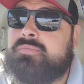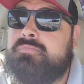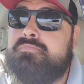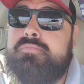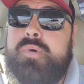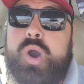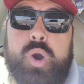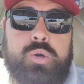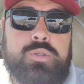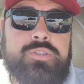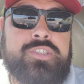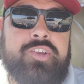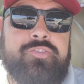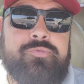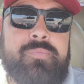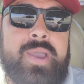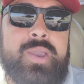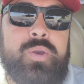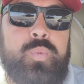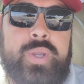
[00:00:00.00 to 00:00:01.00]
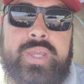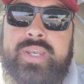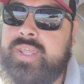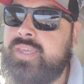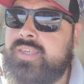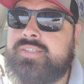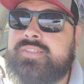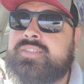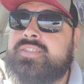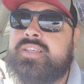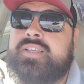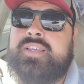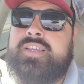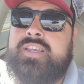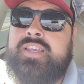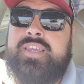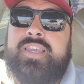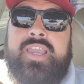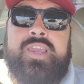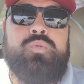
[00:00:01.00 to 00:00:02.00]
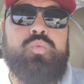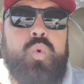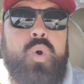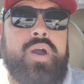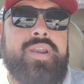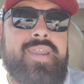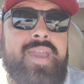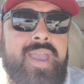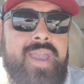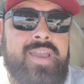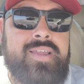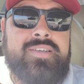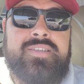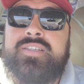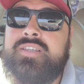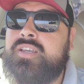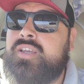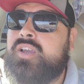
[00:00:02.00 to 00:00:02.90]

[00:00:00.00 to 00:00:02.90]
most of my winnings in one hand.